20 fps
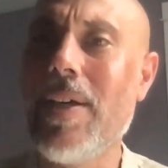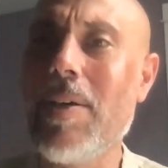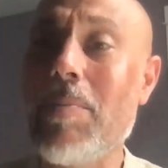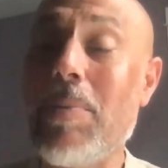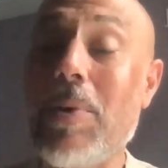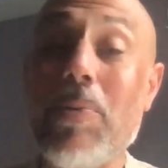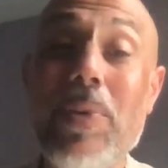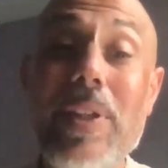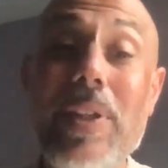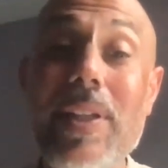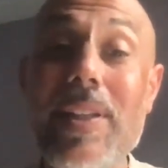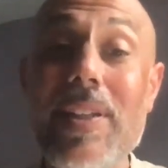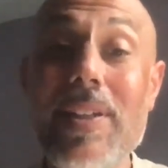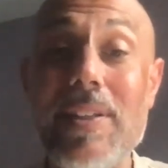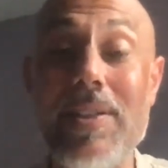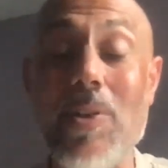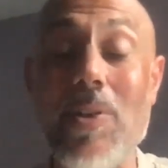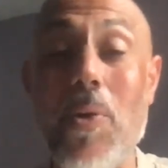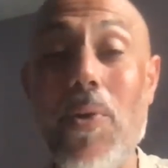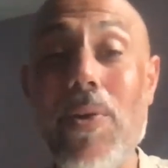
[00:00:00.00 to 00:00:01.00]
But really,
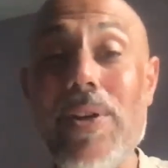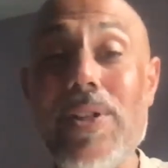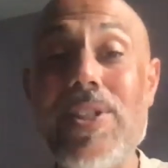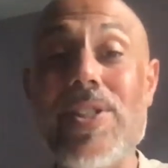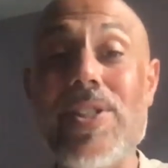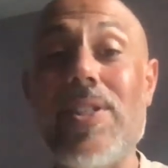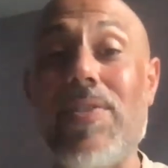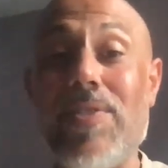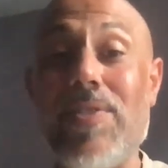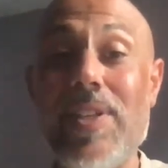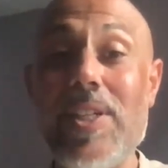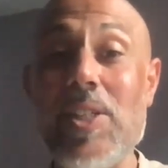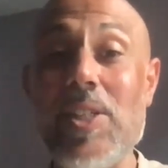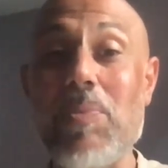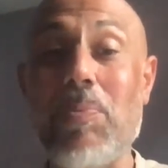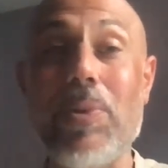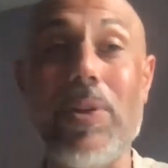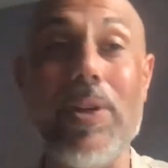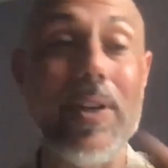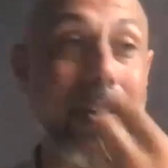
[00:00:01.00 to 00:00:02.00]
the origins of this
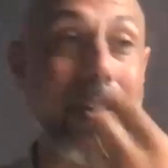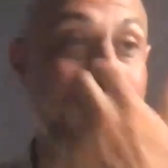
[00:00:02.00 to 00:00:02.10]
book